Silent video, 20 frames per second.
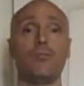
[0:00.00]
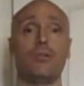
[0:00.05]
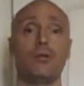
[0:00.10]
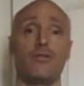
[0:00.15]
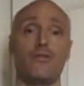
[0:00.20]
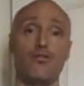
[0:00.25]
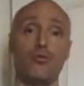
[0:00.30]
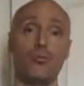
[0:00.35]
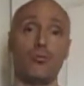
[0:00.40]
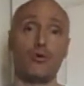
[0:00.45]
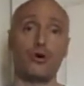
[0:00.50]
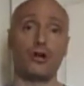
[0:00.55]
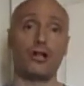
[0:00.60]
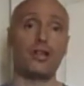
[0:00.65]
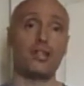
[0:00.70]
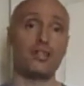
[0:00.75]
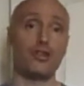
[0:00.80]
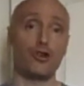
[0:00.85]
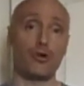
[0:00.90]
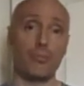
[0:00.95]
But if you put
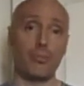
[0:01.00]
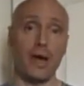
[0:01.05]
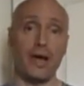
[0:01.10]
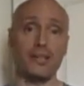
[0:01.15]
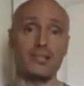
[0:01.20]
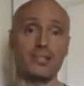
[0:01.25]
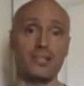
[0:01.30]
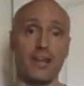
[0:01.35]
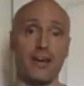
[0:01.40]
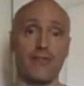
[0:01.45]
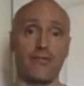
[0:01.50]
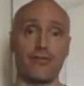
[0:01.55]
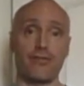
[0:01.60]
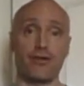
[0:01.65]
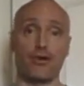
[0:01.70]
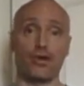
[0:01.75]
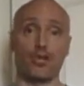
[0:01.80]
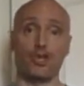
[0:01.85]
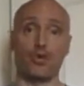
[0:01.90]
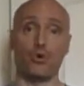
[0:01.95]
in your best
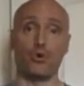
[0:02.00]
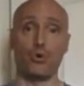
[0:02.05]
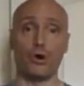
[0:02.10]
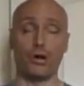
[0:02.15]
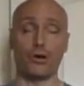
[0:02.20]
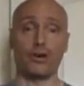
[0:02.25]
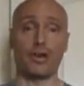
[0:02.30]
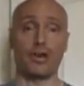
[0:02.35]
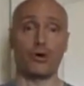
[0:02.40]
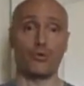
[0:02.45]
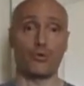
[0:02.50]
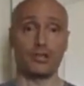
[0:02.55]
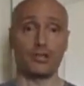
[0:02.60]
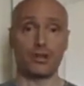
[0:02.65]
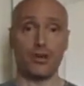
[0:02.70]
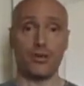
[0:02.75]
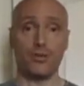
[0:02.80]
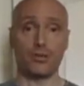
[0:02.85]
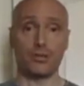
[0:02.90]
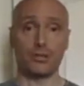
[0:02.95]
effort, you will get
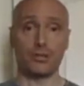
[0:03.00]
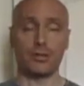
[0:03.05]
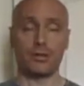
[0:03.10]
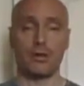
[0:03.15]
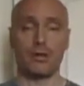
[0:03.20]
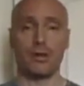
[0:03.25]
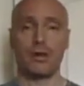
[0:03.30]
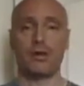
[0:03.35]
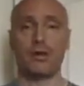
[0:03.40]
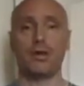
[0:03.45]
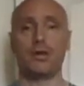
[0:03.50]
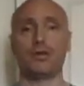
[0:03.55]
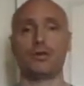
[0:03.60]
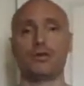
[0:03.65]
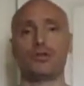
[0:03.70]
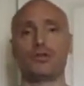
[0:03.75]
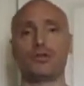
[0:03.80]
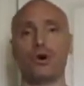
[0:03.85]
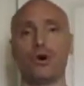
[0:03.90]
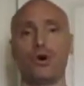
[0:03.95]
results.
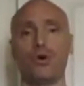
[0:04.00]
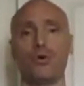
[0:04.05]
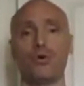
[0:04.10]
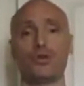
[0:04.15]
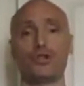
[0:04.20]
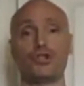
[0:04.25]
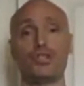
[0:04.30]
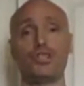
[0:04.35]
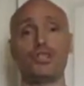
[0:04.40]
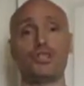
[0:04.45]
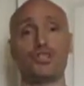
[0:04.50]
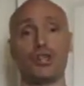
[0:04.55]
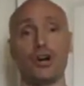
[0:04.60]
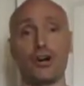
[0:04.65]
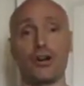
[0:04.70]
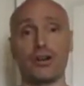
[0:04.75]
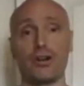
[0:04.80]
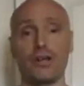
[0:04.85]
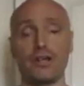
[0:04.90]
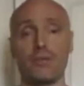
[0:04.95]
So she
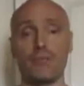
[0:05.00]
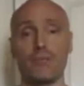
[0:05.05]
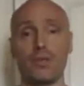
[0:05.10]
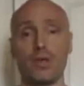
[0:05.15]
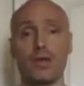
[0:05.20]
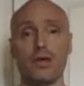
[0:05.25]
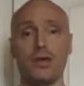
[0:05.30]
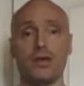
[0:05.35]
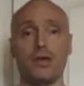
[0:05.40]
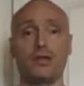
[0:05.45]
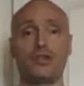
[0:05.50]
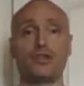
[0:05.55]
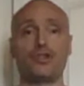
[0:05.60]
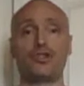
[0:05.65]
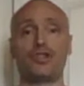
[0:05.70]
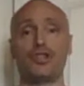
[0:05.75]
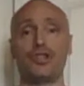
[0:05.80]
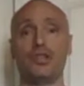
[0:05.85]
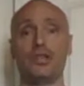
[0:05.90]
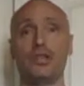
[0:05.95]
started.
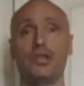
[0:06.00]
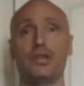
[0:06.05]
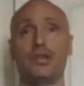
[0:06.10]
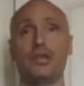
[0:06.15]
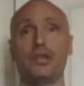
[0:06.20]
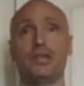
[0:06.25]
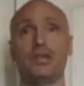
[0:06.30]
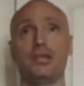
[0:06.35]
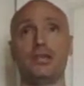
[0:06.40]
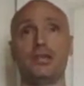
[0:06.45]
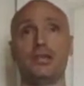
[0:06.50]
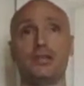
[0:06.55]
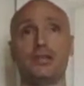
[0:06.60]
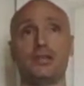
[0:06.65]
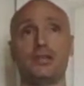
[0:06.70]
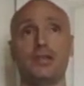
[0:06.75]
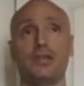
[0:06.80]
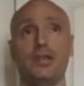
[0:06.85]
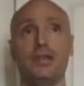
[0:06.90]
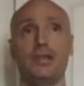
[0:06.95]
She
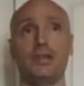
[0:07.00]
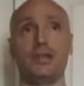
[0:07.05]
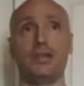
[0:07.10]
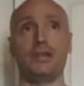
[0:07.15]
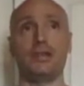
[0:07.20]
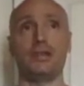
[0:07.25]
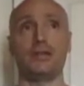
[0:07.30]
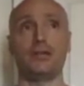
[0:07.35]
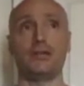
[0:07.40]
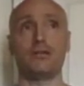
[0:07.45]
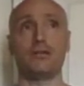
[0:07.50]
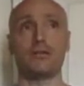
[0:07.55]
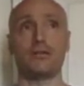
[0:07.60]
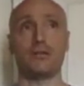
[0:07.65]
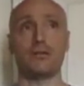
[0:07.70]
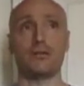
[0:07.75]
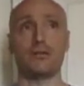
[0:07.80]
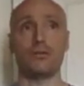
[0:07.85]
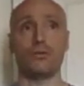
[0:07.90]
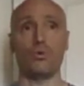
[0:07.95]
is in
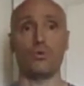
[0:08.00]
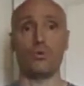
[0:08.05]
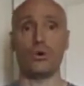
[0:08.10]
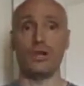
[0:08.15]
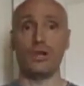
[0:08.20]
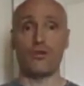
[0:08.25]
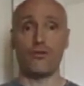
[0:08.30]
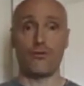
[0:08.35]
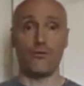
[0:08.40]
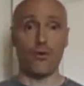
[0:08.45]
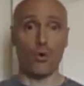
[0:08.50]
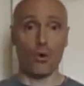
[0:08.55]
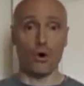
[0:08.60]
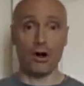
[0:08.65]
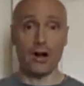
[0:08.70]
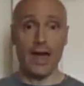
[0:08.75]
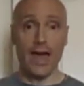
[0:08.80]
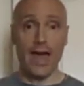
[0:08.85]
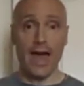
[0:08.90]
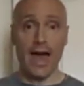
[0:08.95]
week
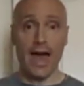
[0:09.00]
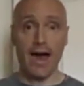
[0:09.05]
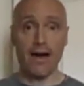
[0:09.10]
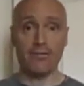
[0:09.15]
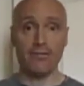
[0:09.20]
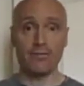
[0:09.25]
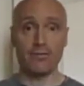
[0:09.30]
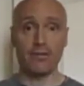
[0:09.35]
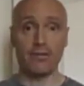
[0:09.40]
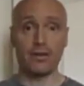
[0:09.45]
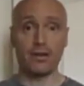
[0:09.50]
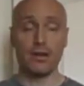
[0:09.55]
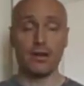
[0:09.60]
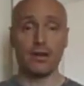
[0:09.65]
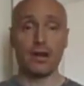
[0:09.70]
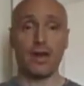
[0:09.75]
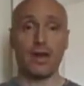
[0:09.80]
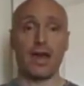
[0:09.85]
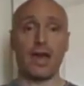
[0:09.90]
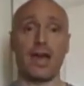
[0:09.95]
4.5,
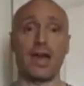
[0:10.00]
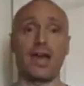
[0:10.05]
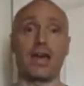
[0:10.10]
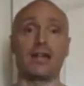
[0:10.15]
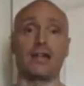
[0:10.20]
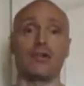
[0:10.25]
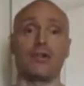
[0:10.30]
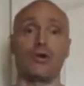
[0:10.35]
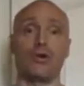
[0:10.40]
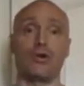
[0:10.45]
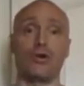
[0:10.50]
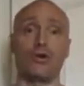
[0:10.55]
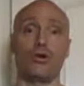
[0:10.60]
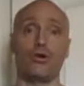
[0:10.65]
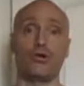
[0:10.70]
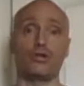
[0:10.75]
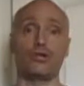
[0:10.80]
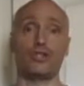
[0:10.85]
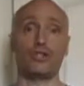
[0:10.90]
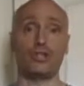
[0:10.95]
and
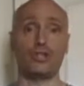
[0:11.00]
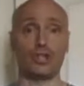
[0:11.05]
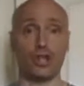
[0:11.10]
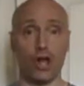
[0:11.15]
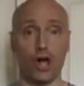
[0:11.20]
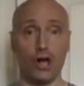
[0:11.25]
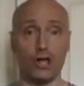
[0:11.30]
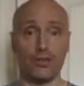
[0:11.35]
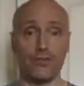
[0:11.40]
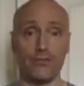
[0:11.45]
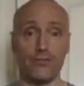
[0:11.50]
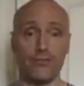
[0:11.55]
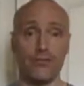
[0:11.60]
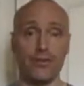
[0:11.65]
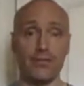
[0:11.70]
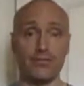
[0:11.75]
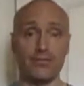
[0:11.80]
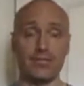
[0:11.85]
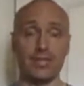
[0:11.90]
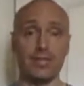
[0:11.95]
she's lost
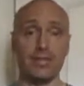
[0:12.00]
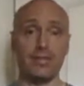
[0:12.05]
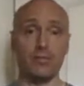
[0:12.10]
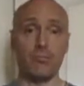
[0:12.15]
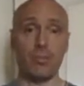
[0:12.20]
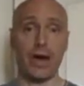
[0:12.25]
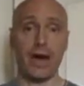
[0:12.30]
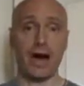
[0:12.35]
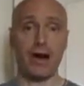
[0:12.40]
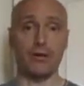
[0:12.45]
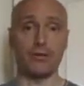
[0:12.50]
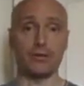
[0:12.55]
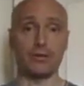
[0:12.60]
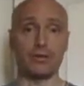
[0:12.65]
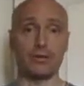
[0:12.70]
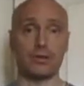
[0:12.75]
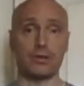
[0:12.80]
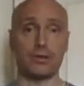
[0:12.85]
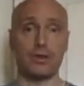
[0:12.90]
15 pounds.